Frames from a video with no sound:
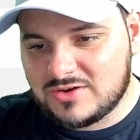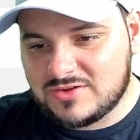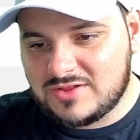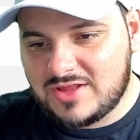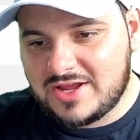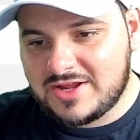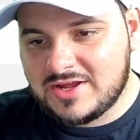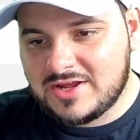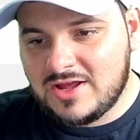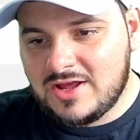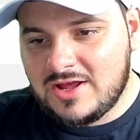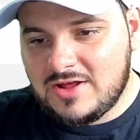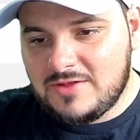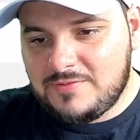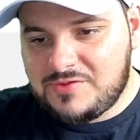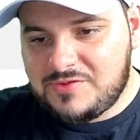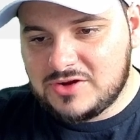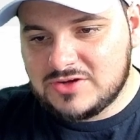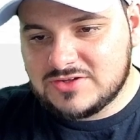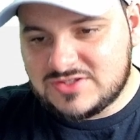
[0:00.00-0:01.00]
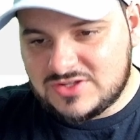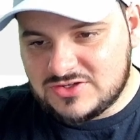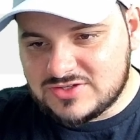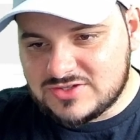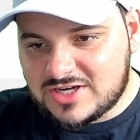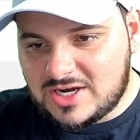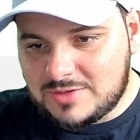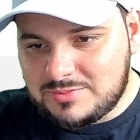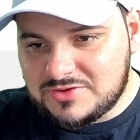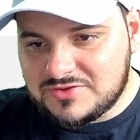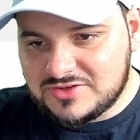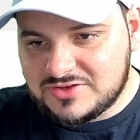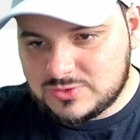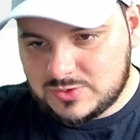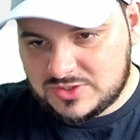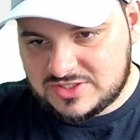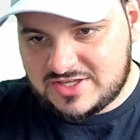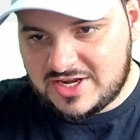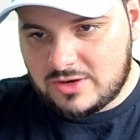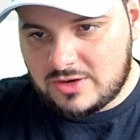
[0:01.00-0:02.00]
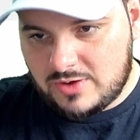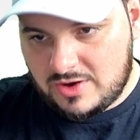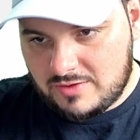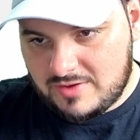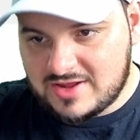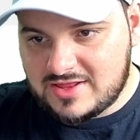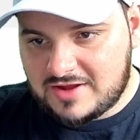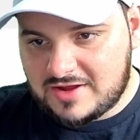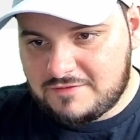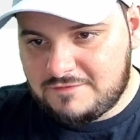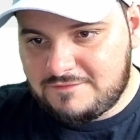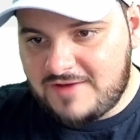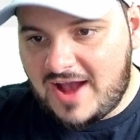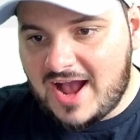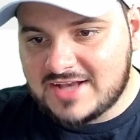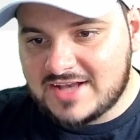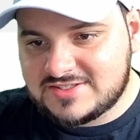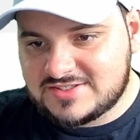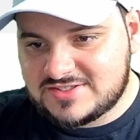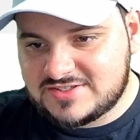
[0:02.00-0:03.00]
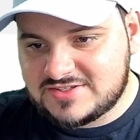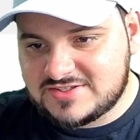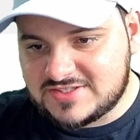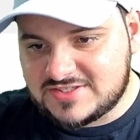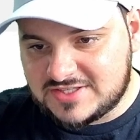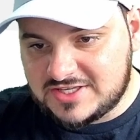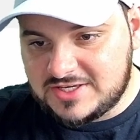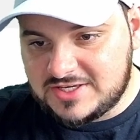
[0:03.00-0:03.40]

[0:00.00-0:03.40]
Like, there's a couple of things we can take away, right? Like, Fast Sleep,